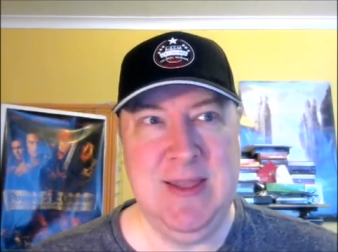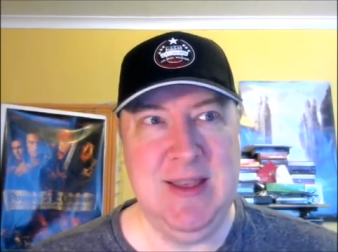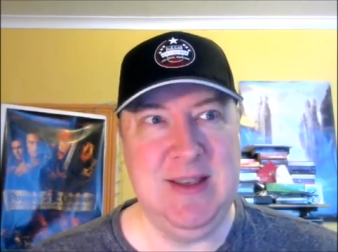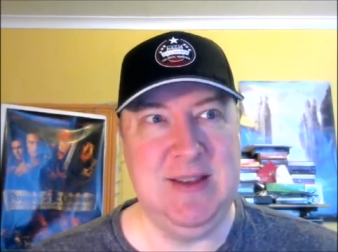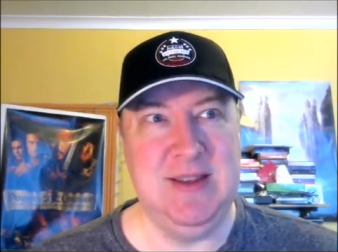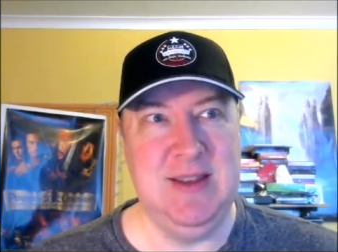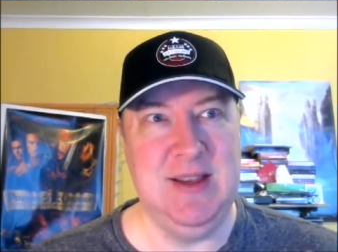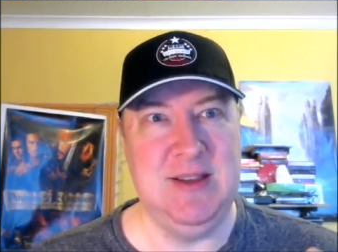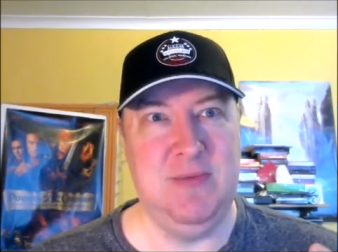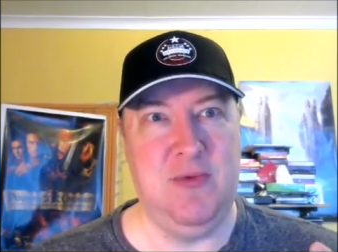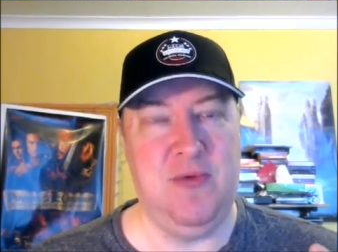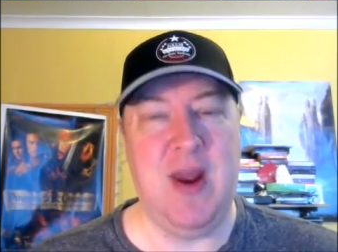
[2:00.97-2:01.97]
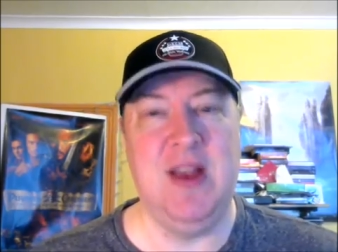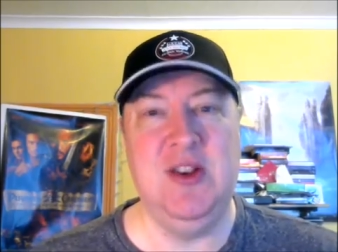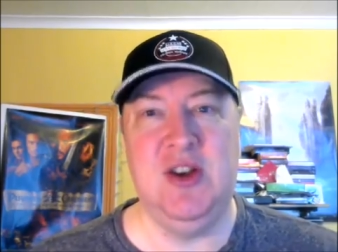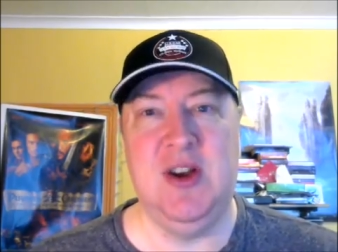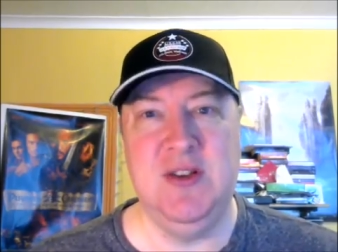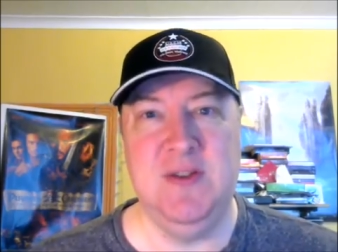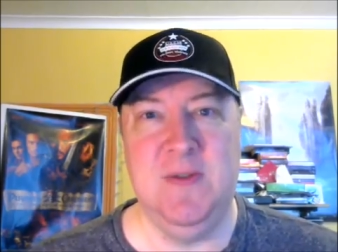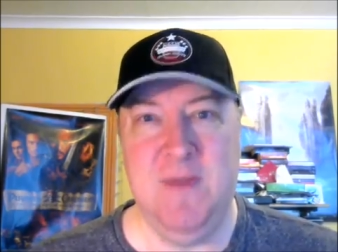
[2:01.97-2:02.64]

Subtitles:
this franchise of